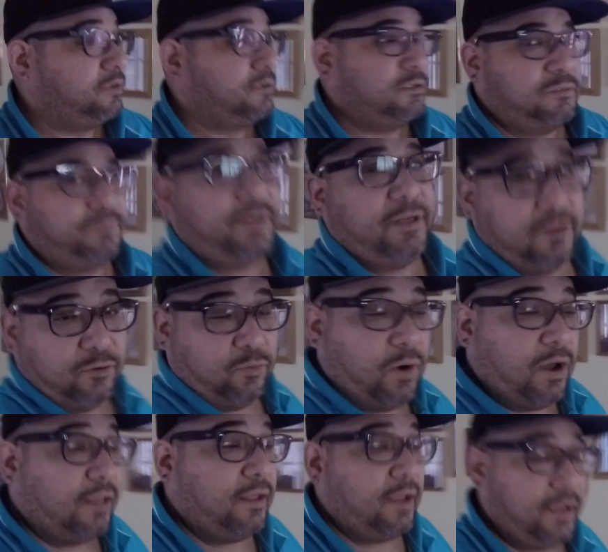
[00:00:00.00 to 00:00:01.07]
It's been a little
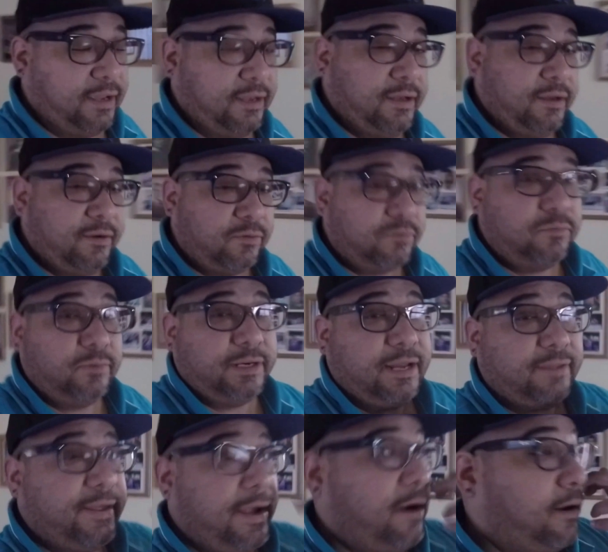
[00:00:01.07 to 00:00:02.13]
while. I went and
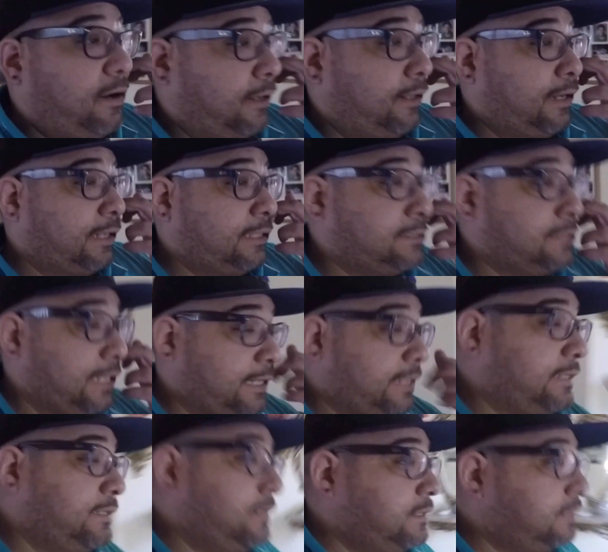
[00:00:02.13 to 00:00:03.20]
got the haircut, like I
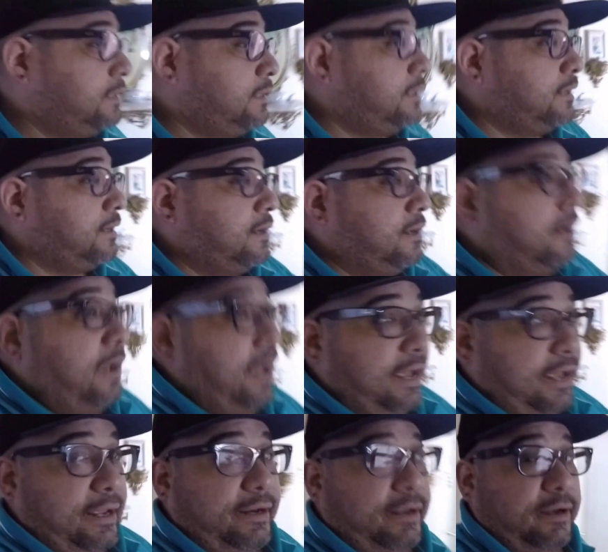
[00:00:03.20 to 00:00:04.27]
said,
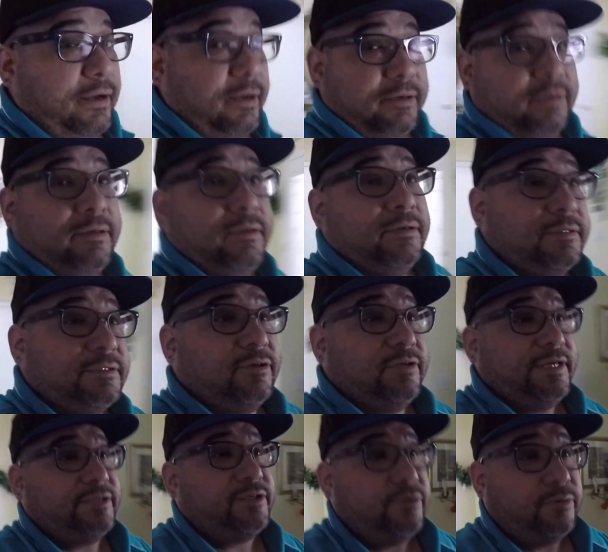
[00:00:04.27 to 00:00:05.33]
and still
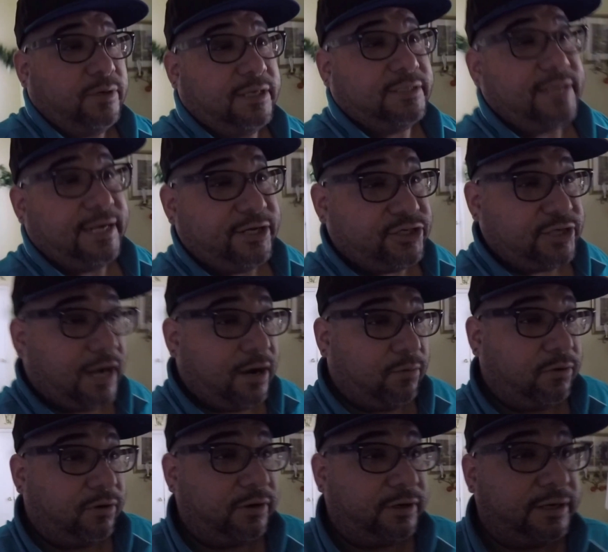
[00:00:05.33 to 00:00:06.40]
need to take a
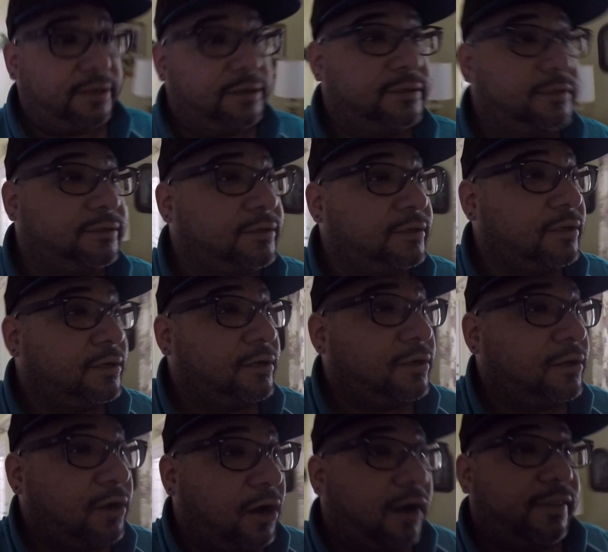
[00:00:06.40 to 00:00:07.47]
shower and
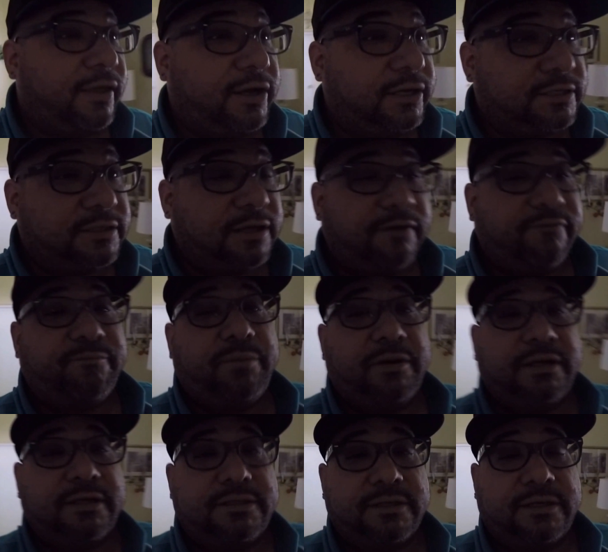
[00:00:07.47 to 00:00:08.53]
all that good stuff,
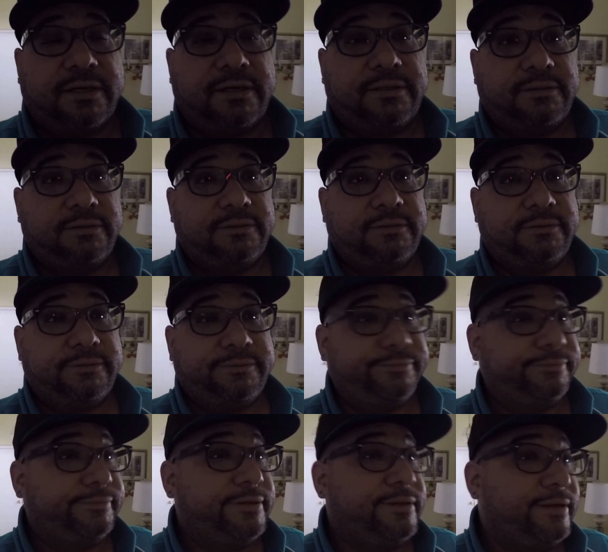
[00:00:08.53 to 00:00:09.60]
but
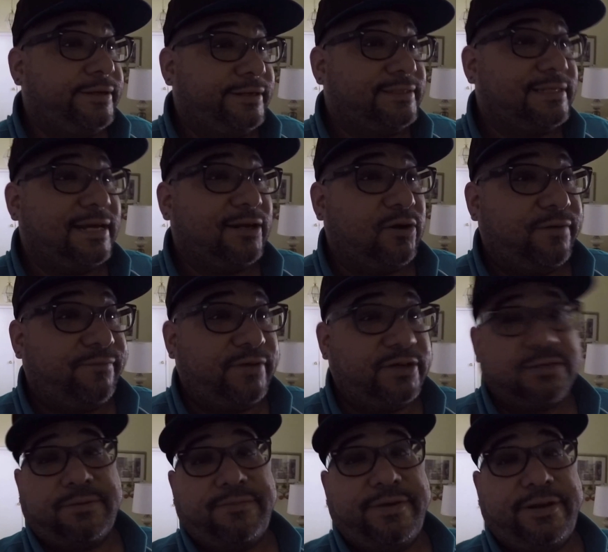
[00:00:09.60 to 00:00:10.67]
decided to go ahead and
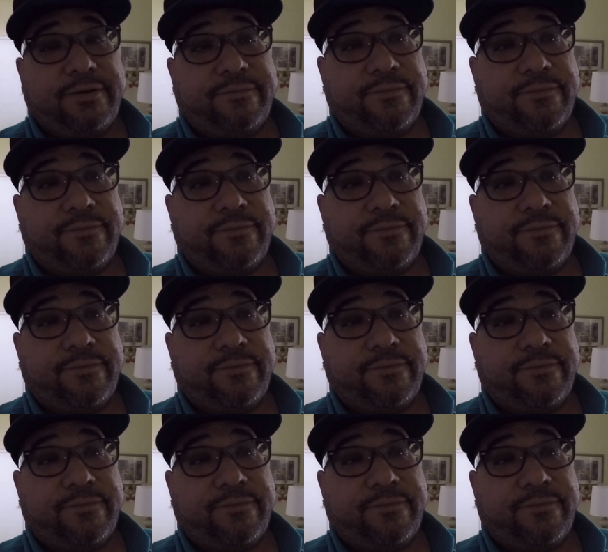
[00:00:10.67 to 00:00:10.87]
finish up the video